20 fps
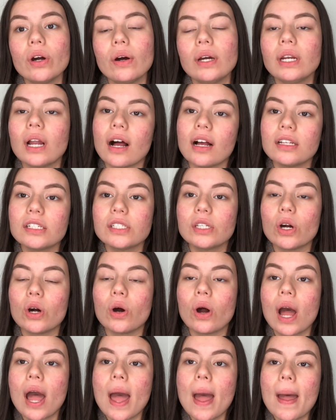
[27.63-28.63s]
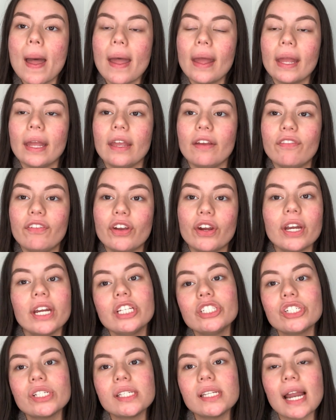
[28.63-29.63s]
And also, if you're
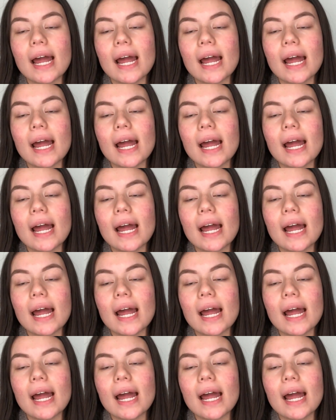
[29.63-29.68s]
interested,